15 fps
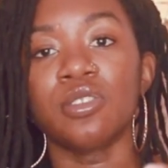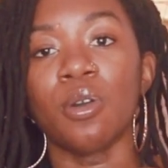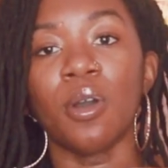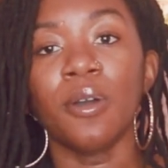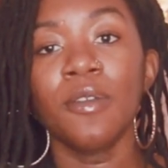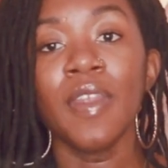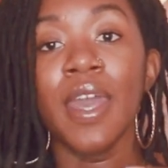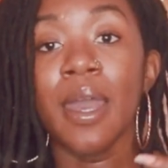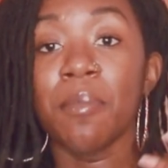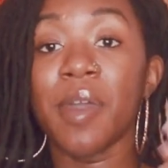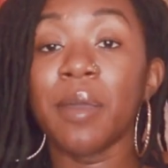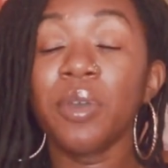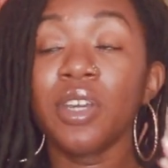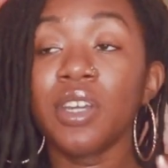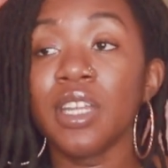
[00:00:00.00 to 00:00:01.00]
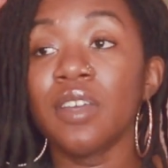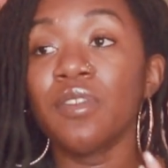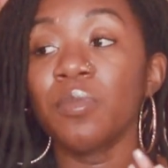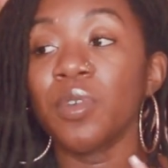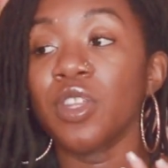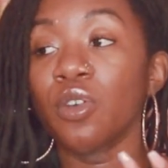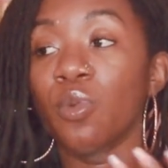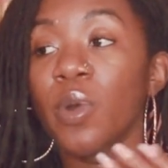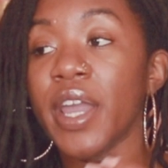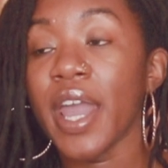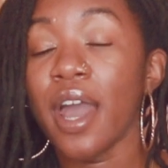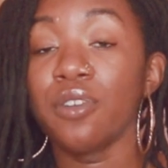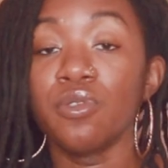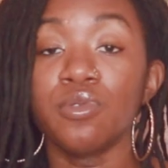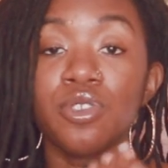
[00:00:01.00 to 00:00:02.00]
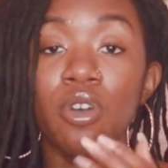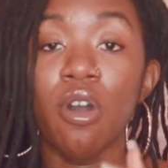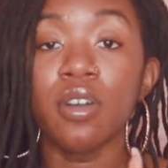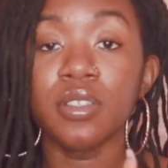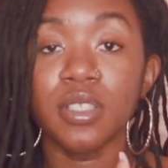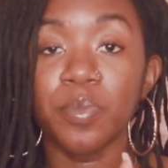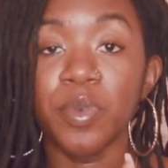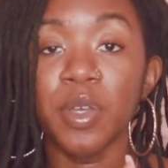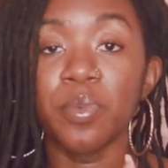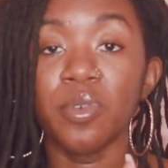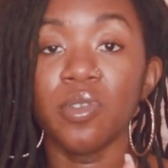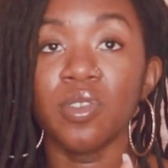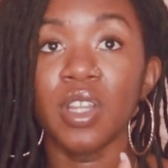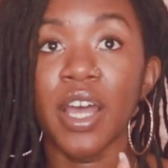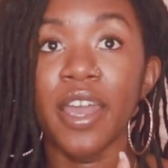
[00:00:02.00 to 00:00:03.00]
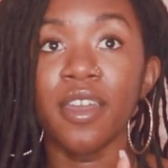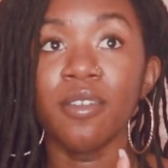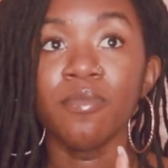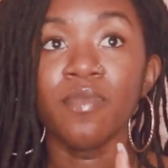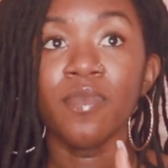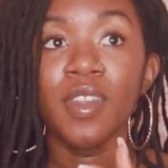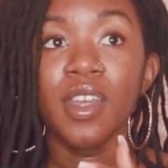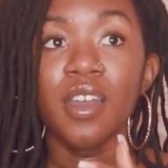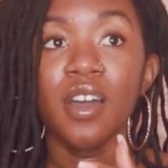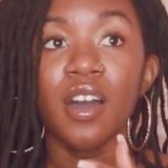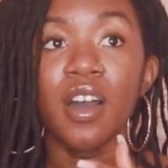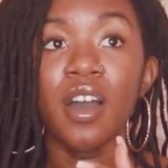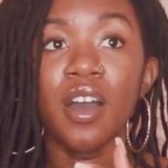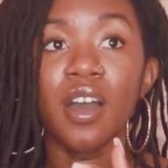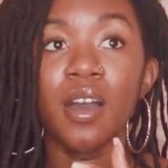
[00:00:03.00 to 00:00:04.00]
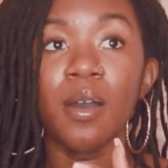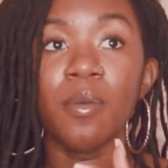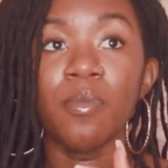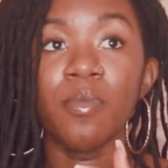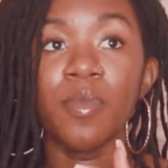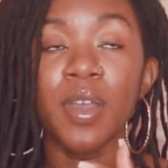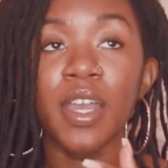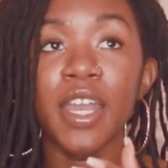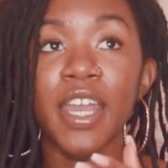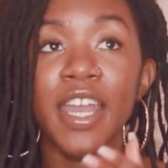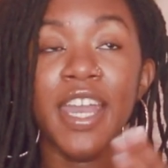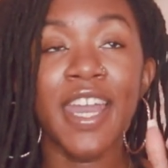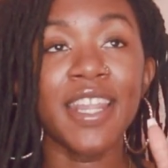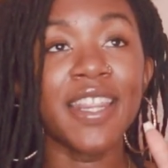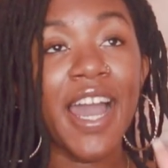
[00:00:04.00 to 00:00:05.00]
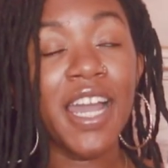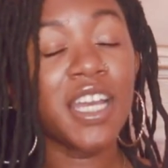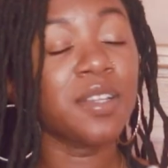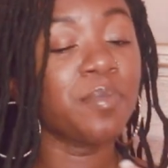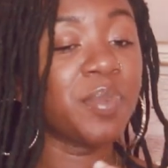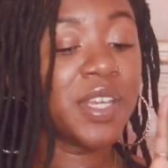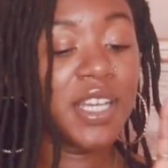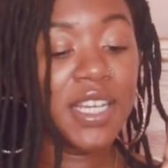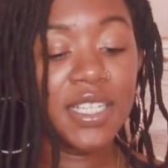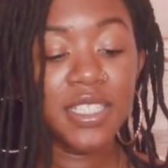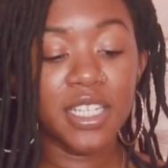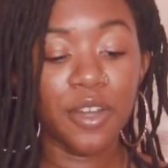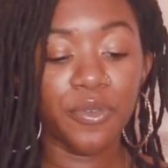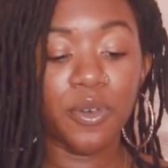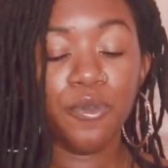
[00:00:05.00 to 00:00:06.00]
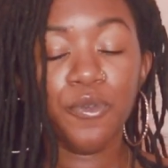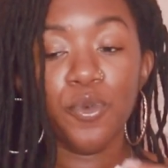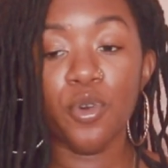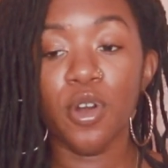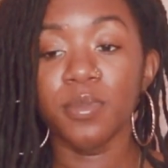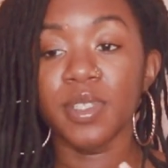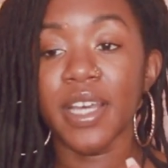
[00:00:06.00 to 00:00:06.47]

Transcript: So maybe it could even be the way how you talk to people, like and that could be in different forms.